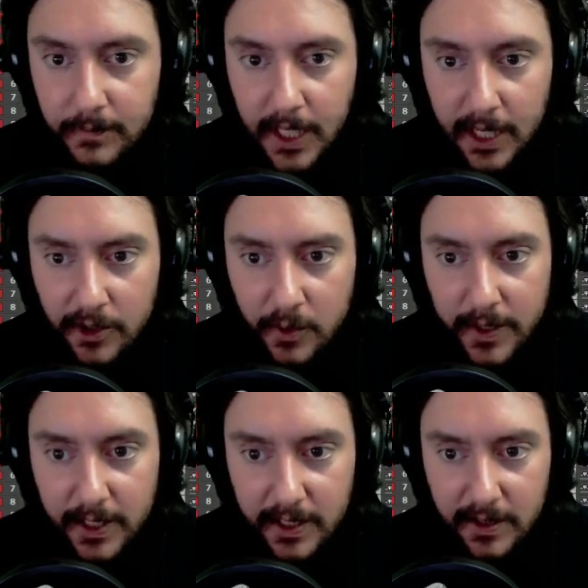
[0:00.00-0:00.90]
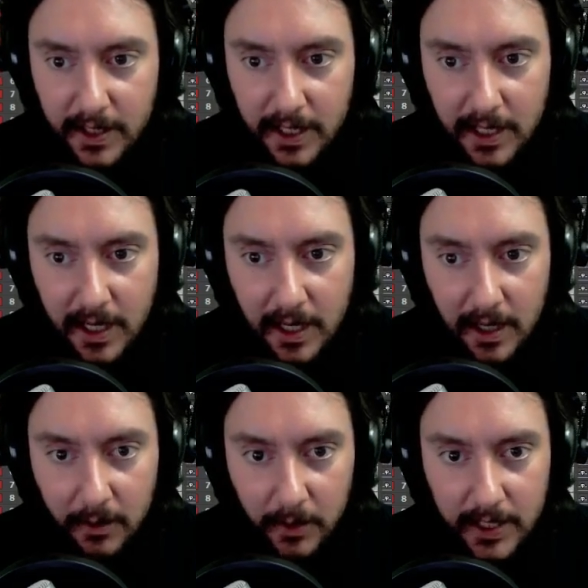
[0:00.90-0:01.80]
Here's one. This is
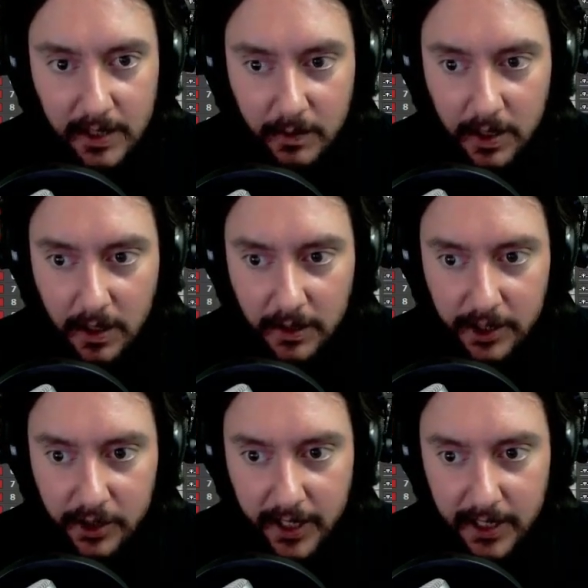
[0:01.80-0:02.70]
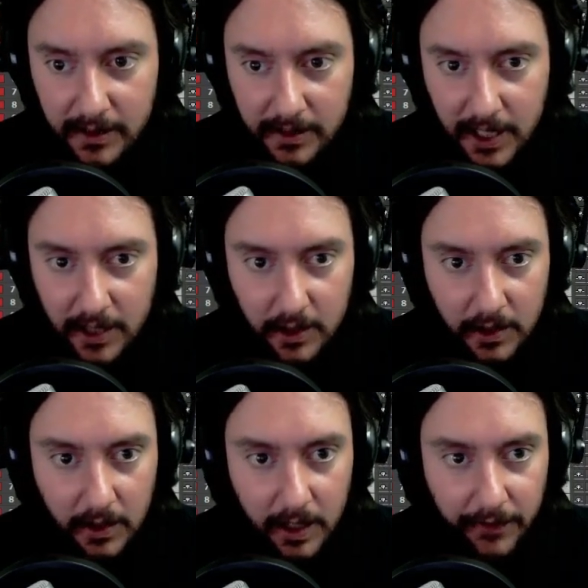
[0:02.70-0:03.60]
the, what is this one called? The train station,
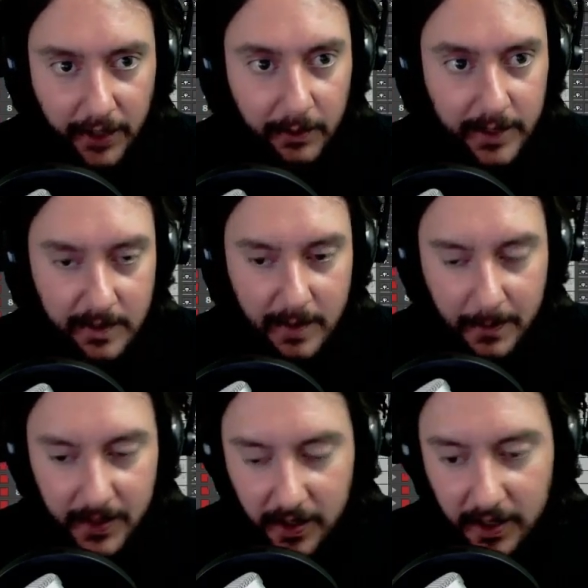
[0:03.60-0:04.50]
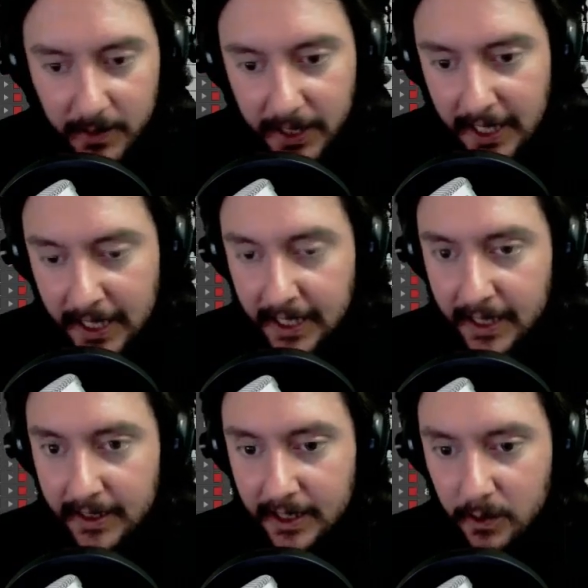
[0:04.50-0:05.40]
or I forget what this map is called, but
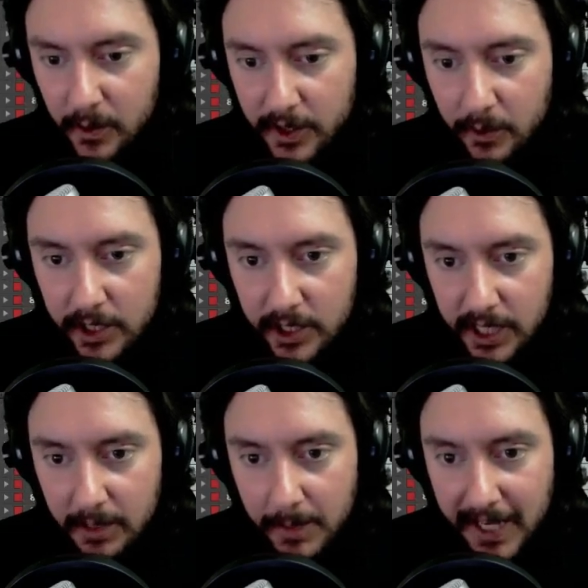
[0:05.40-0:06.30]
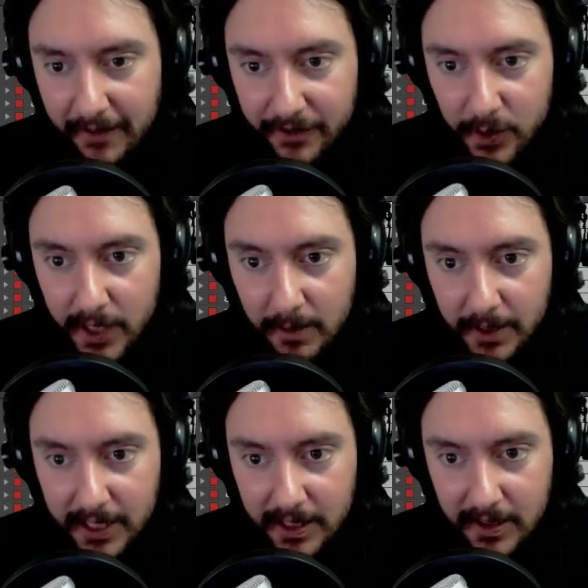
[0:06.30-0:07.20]
this one was originally in BF3, but
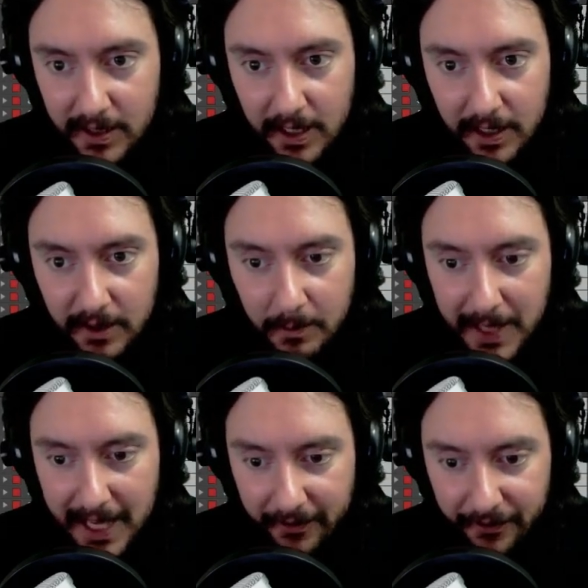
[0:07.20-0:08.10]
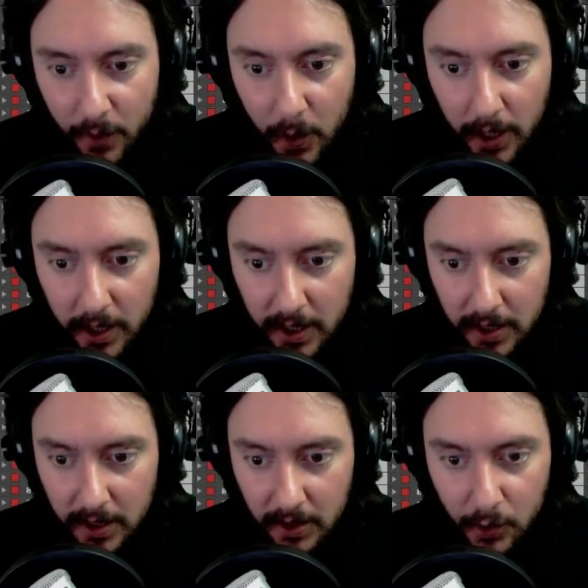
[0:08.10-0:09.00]
this is the BF4
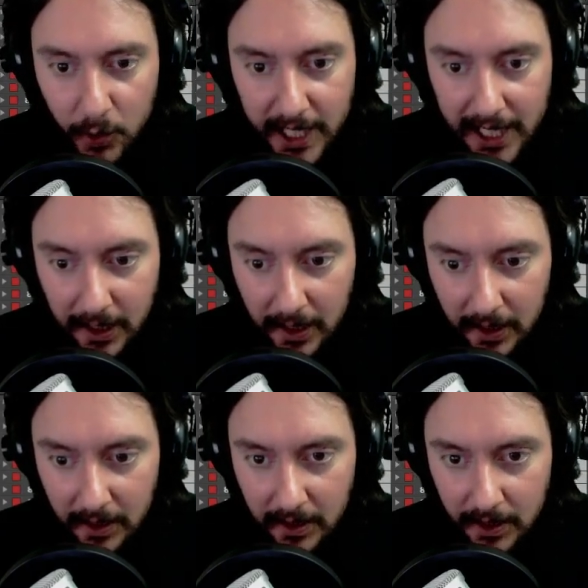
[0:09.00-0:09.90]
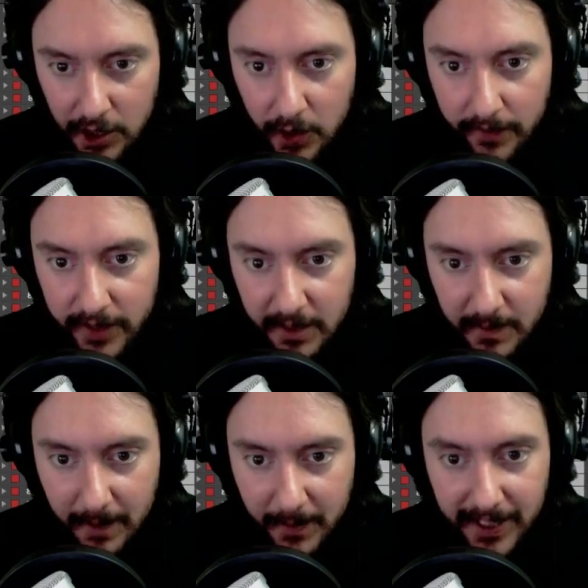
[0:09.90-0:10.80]
redo of this
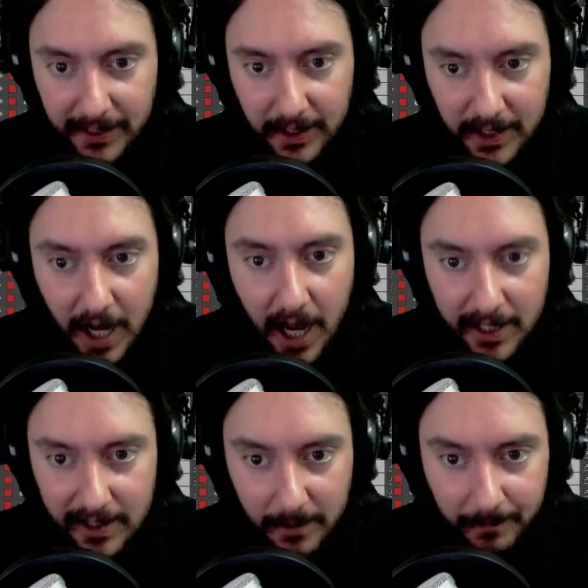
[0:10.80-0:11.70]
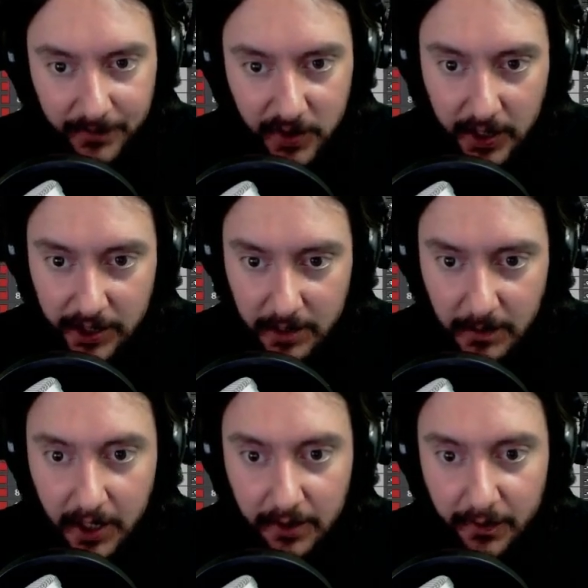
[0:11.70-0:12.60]
map, and it looks awesome. So here's some
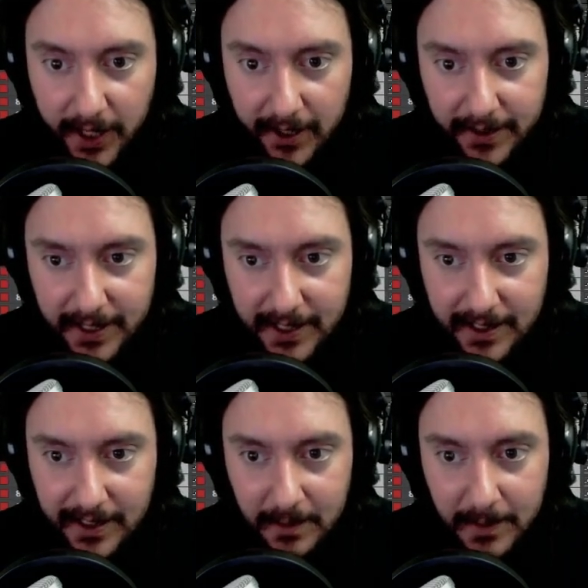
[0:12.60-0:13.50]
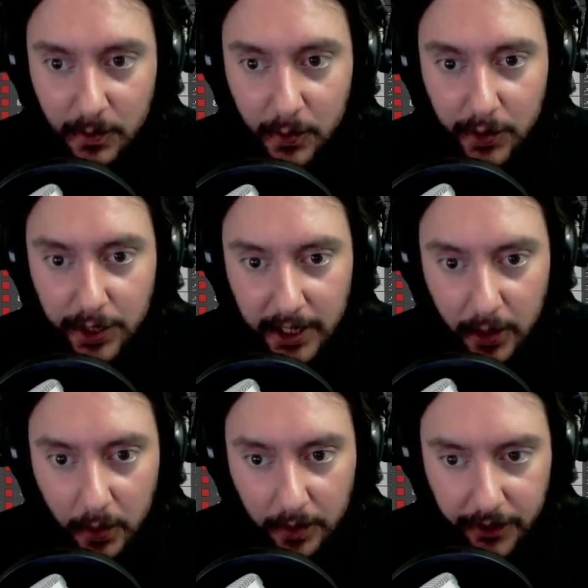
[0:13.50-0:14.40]
gunfire. I think this is going to be really
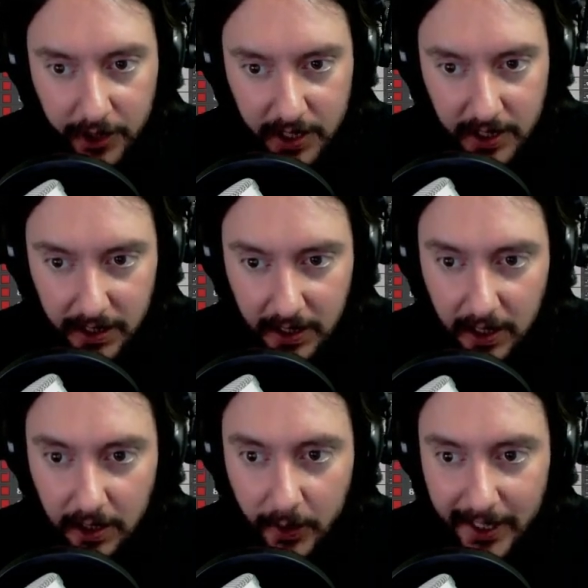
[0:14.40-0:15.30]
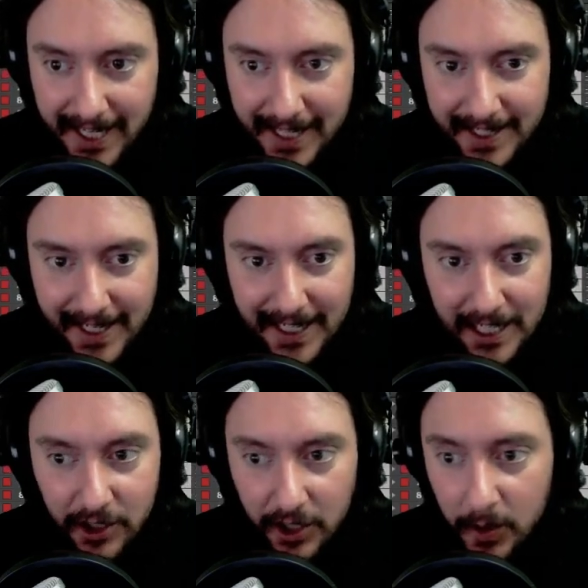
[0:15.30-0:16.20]
cool for just a quick 10-second
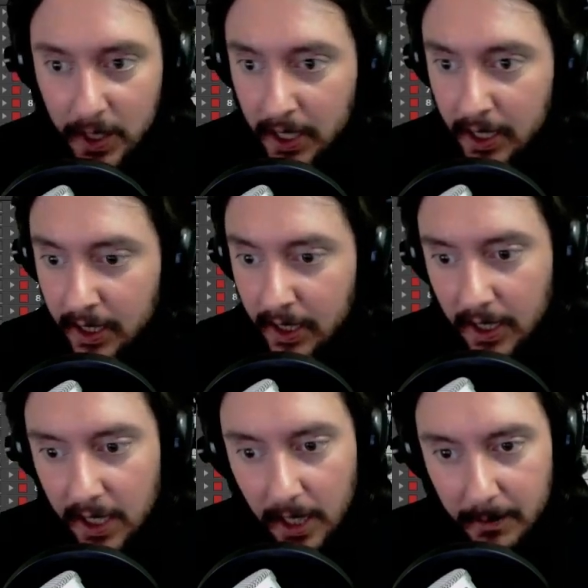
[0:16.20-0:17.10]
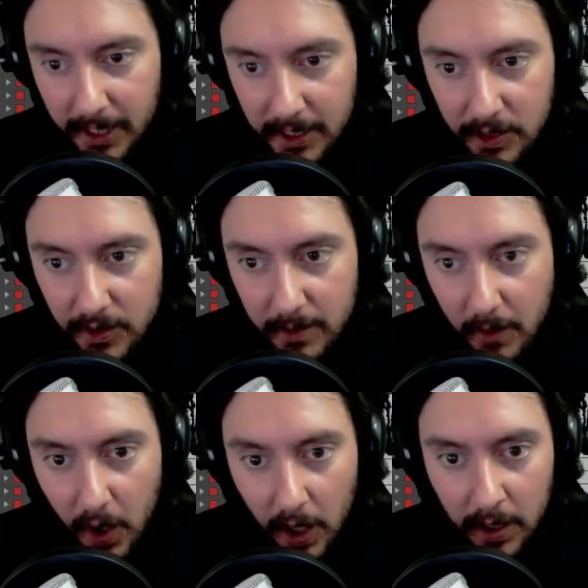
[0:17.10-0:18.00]
intro. I'm going to do them
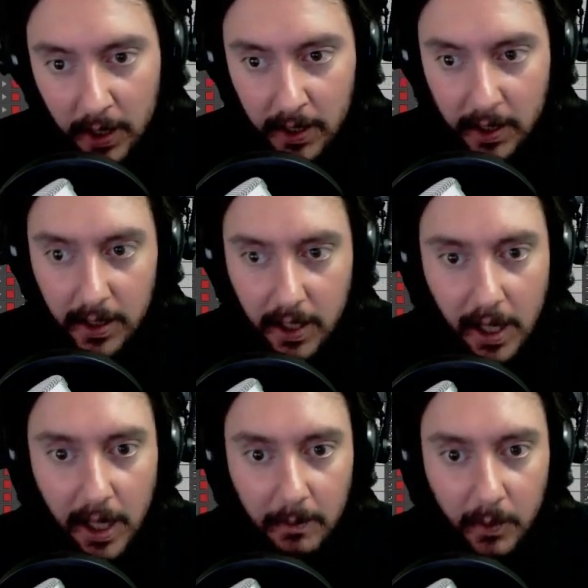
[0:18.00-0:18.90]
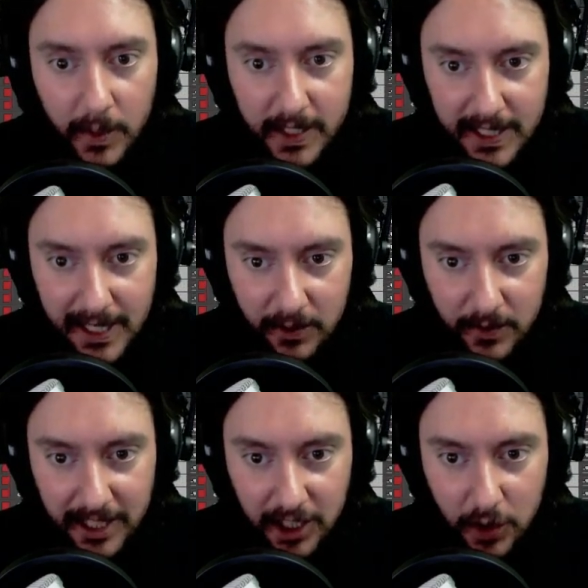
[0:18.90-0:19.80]
all, but what is the next one
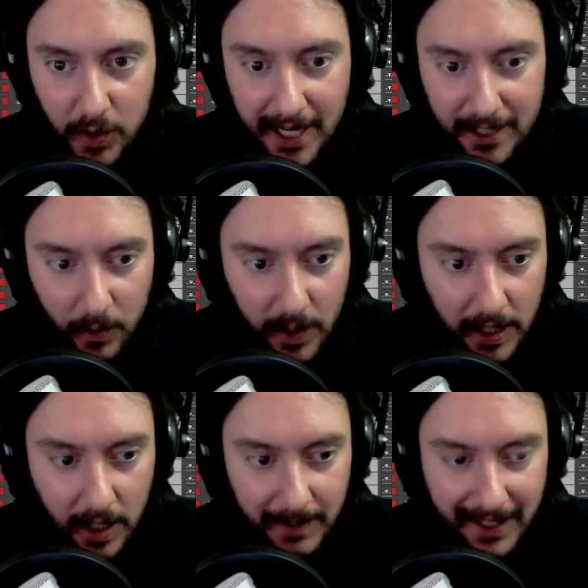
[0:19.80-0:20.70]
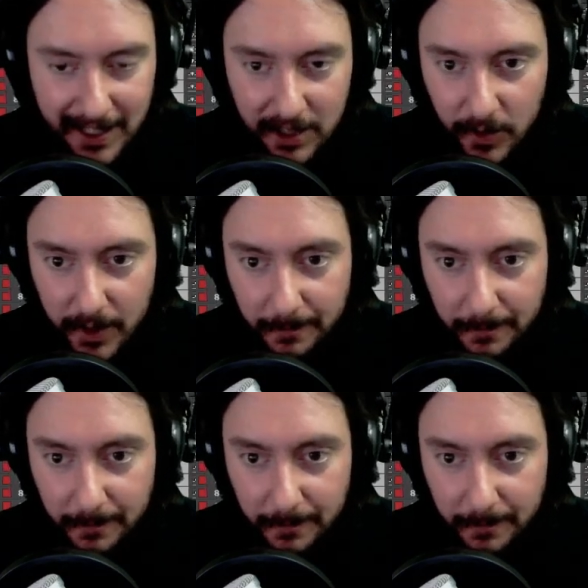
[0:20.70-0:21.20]
that you guys want? I'll make this one.